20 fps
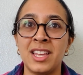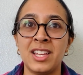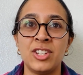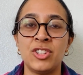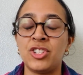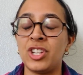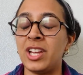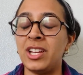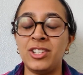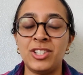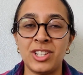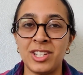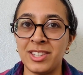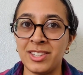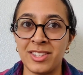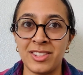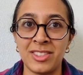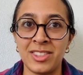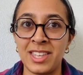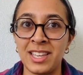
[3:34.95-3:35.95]
changing
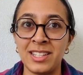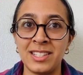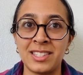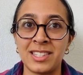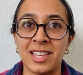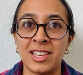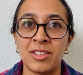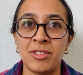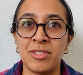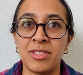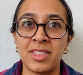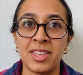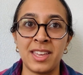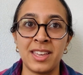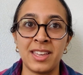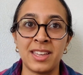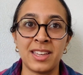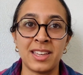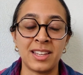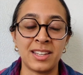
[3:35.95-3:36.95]
the things that you
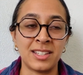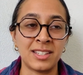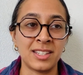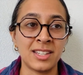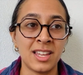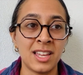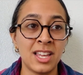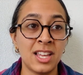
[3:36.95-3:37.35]
think, and